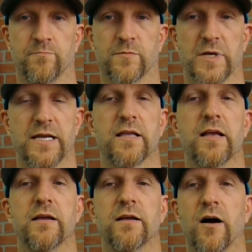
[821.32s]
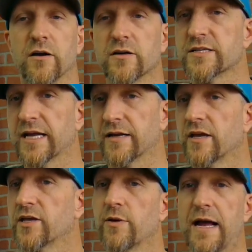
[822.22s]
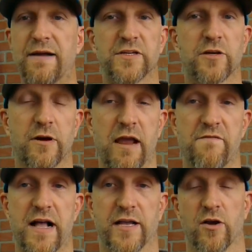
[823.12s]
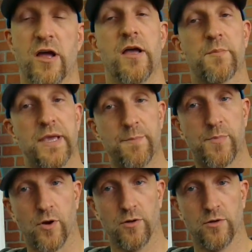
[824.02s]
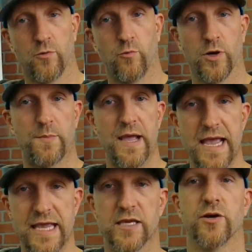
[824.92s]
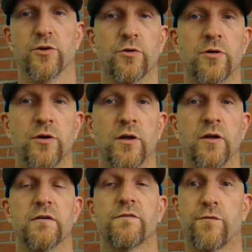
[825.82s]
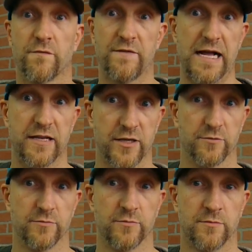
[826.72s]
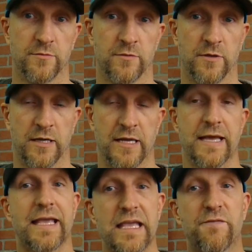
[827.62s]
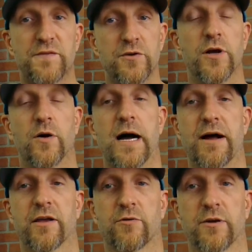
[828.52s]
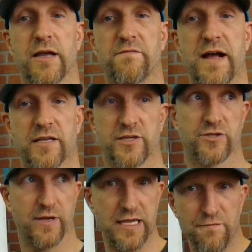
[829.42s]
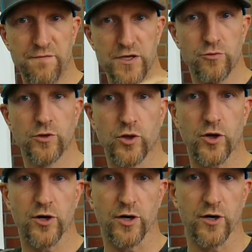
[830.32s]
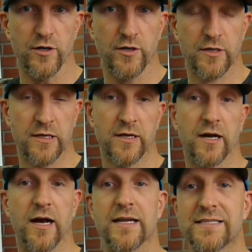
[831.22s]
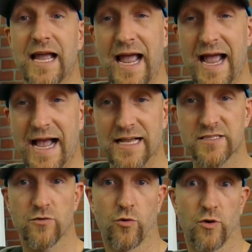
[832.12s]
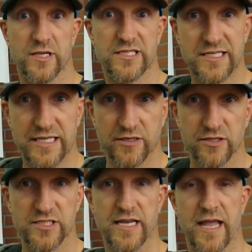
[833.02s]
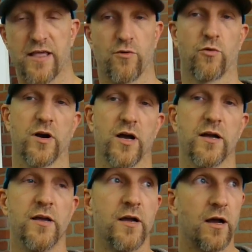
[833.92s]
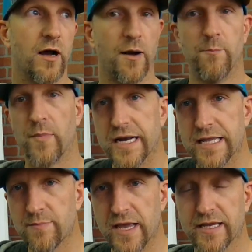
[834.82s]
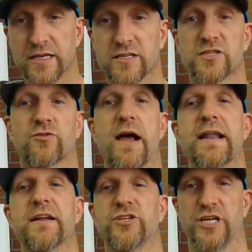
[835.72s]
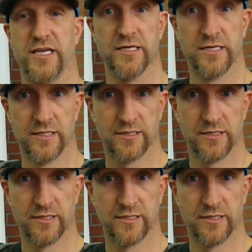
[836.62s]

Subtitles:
Okay? Understand, you have to create value. People will pay you for value if you know how to create value. So if you learn a task or a skill set or a money-making strategy,